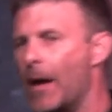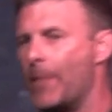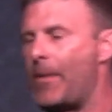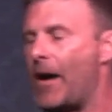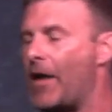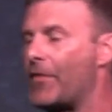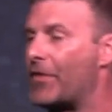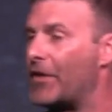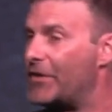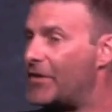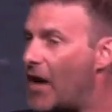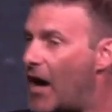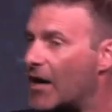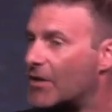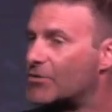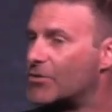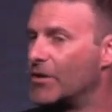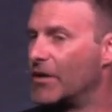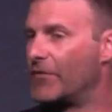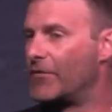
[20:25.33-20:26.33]
about the
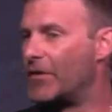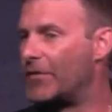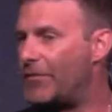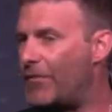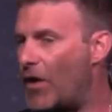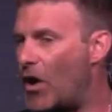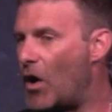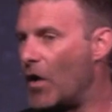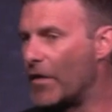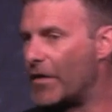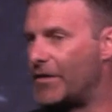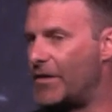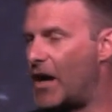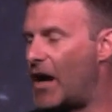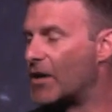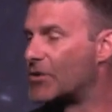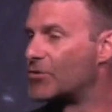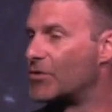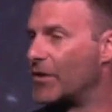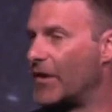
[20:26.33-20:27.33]
doctrine of the fall, the
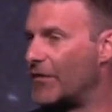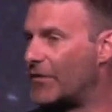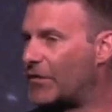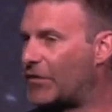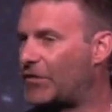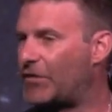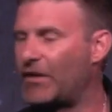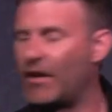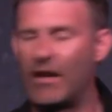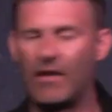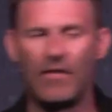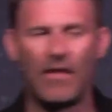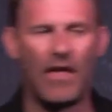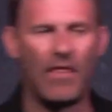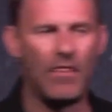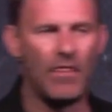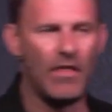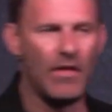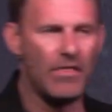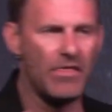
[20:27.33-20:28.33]
doctrine of sin,
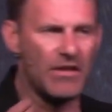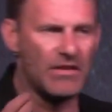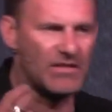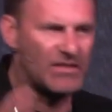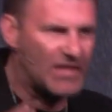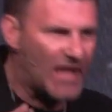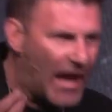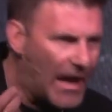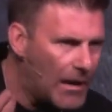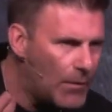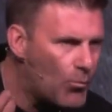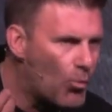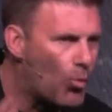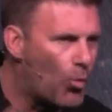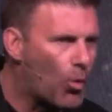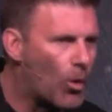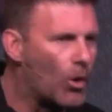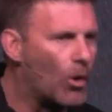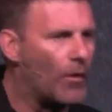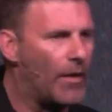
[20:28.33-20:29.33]
that the same
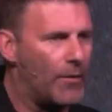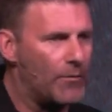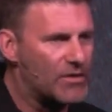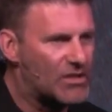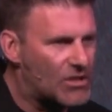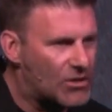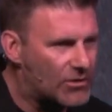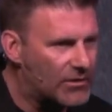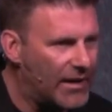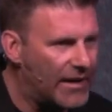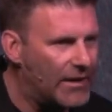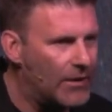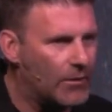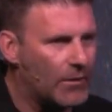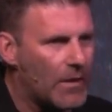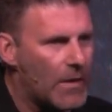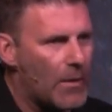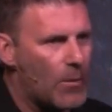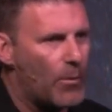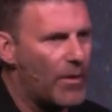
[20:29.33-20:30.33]
world that was
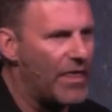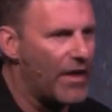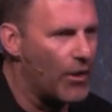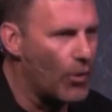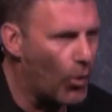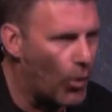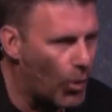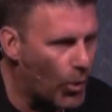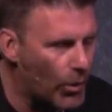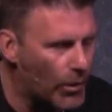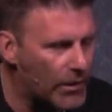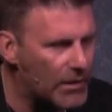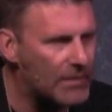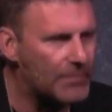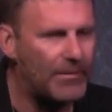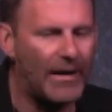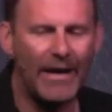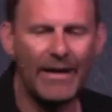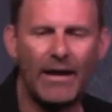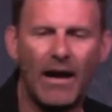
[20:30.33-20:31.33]
created with an order
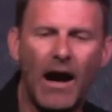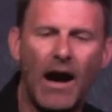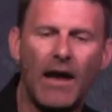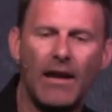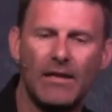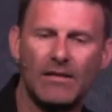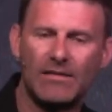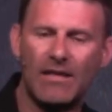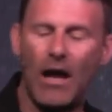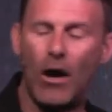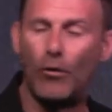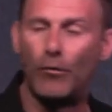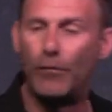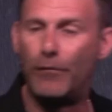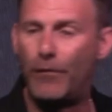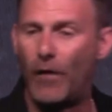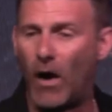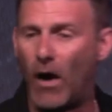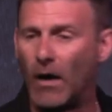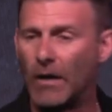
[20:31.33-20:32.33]
by God is now
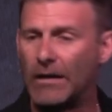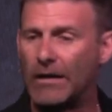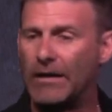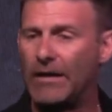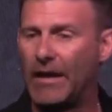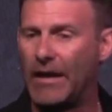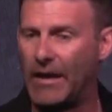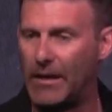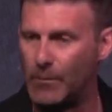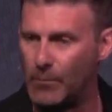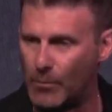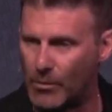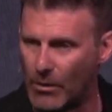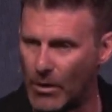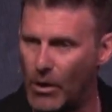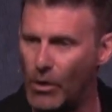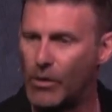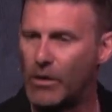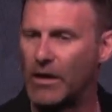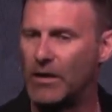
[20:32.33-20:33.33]
fallen and
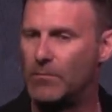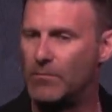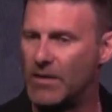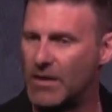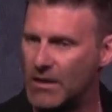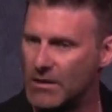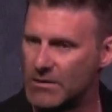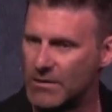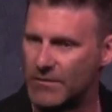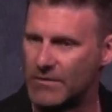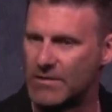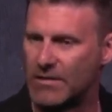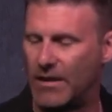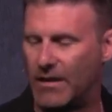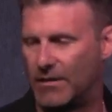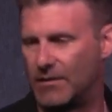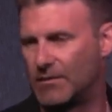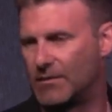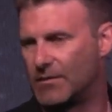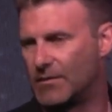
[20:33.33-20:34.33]
broken because of sin.